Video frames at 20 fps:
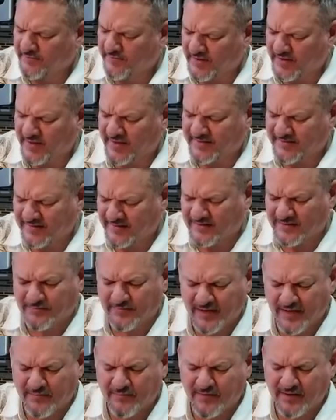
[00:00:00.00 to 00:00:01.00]
And I tend to
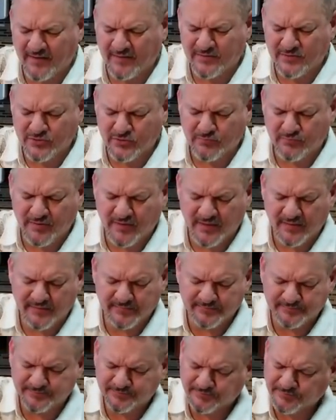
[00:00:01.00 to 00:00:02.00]
make mine too
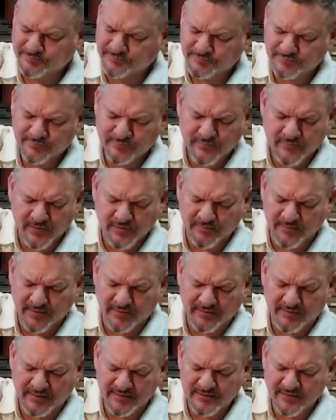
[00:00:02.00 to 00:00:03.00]
big,
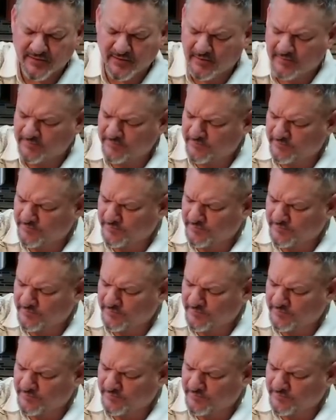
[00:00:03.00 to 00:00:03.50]
but that's all right.